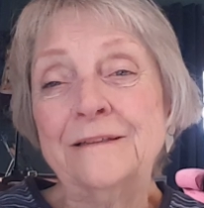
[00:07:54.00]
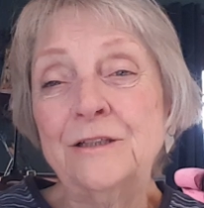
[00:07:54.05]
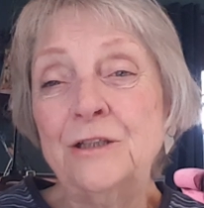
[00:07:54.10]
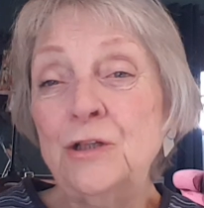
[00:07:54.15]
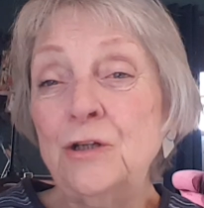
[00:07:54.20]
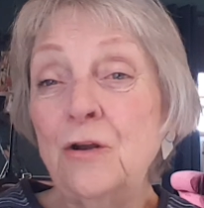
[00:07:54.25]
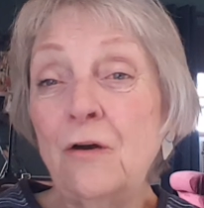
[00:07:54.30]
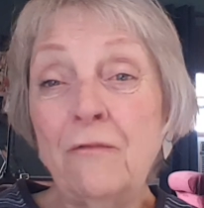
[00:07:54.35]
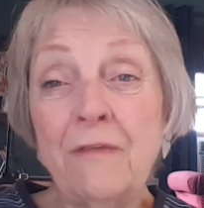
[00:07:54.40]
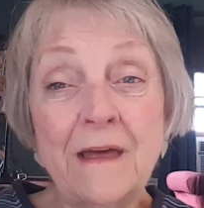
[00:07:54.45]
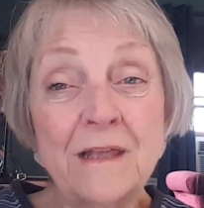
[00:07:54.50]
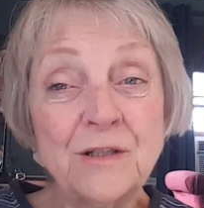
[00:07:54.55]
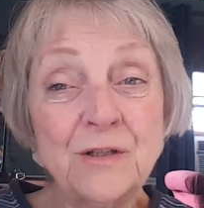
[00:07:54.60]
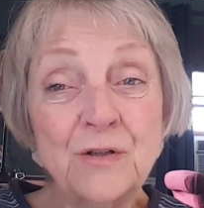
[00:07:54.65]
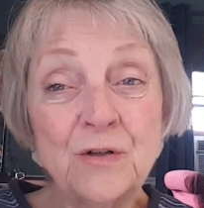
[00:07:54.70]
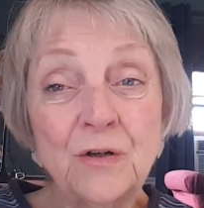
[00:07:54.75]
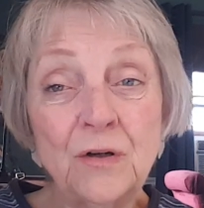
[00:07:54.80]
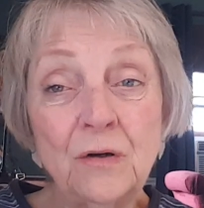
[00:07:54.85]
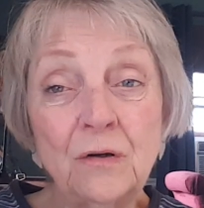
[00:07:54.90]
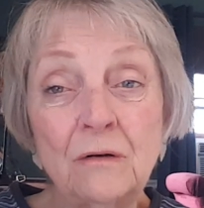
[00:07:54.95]
You know that's
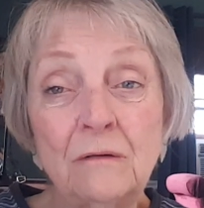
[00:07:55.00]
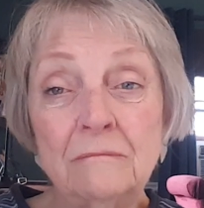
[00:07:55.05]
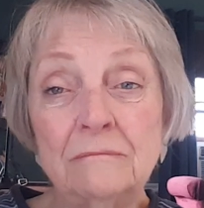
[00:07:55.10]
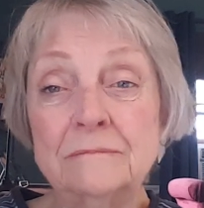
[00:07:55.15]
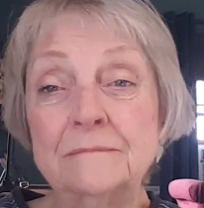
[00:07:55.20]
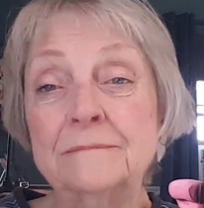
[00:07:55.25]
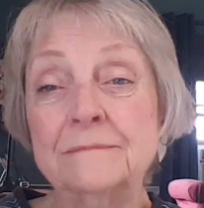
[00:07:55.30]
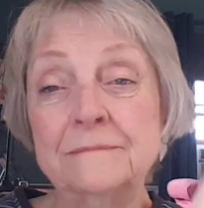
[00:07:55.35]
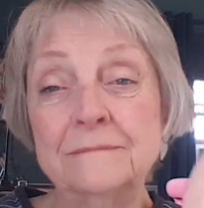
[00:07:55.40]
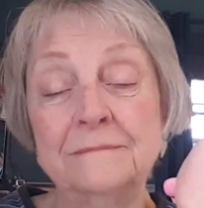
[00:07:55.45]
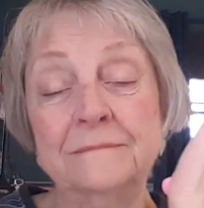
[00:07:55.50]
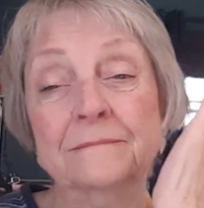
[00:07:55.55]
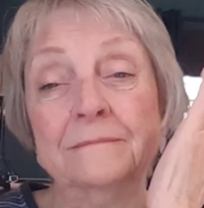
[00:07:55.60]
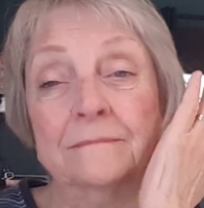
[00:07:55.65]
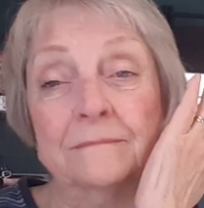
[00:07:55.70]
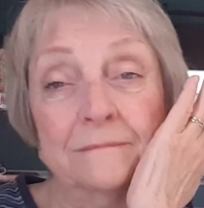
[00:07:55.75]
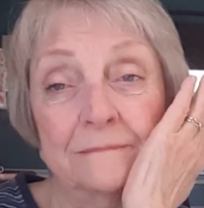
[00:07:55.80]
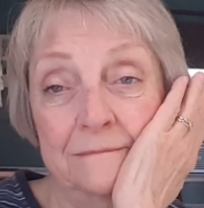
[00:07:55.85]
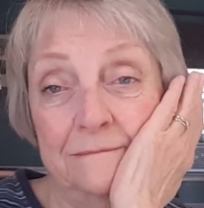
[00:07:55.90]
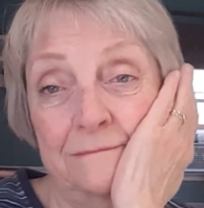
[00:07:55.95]
true.
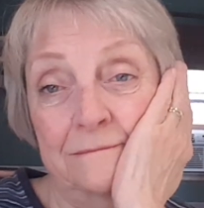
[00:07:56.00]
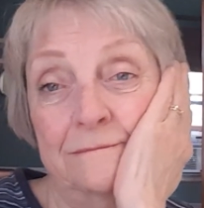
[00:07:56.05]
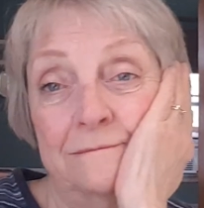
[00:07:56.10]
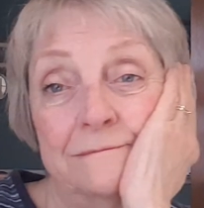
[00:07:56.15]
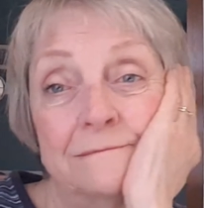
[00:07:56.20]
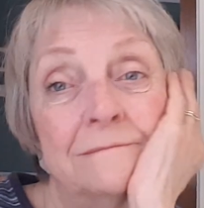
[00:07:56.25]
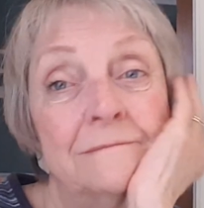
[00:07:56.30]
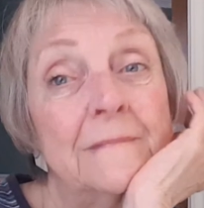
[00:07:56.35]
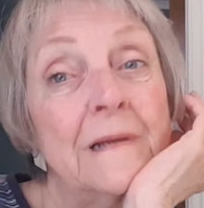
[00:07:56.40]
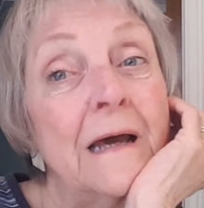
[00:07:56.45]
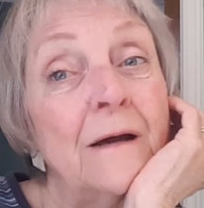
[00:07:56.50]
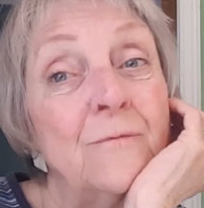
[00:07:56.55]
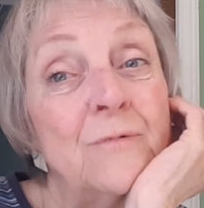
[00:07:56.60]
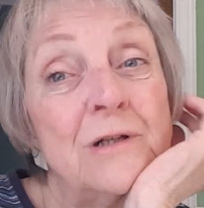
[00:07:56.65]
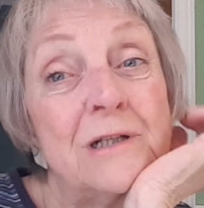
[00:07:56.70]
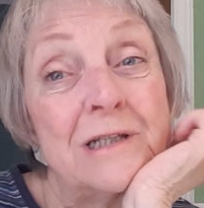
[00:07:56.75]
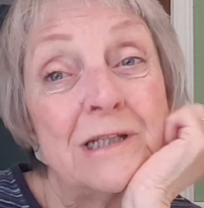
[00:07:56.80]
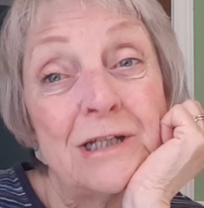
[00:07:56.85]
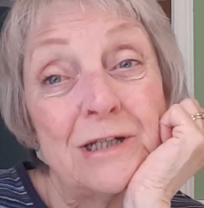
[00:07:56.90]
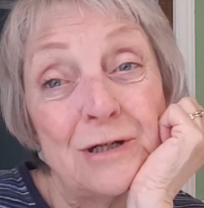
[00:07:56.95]
I
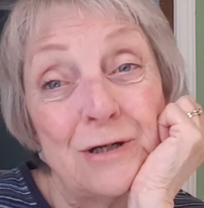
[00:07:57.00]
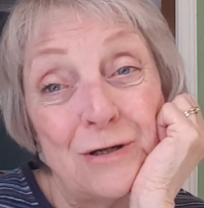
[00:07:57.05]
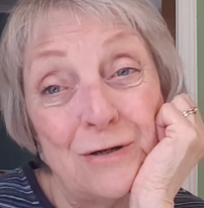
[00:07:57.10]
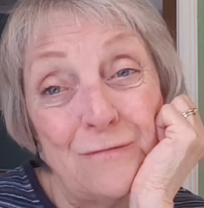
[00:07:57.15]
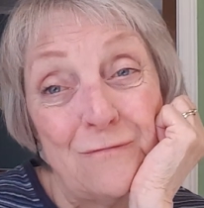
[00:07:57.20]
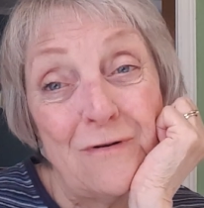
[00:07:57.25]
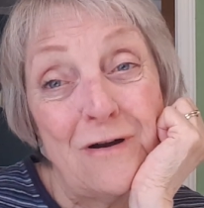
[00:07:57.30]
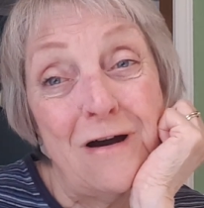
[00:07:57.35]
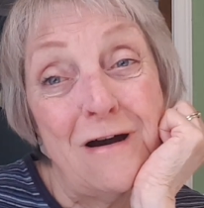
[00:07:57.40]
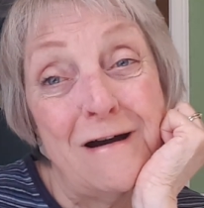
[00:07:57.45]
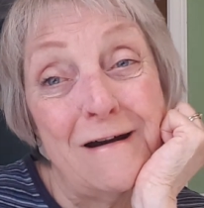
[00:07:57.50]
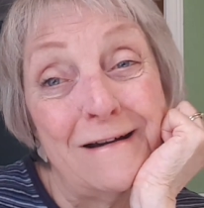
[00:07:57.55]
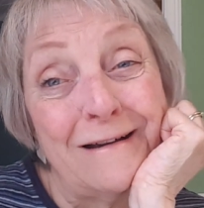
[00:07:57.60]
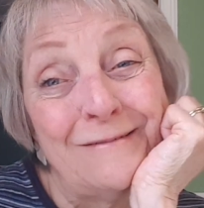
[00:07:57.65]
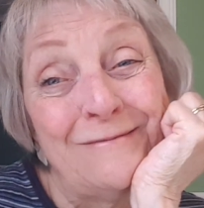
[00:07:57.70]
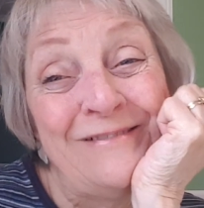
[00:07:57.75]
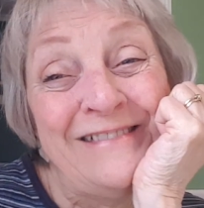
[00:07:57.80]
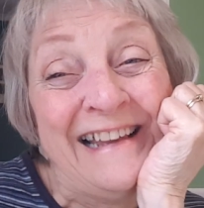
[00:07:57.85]
wouldn't steer you wrong.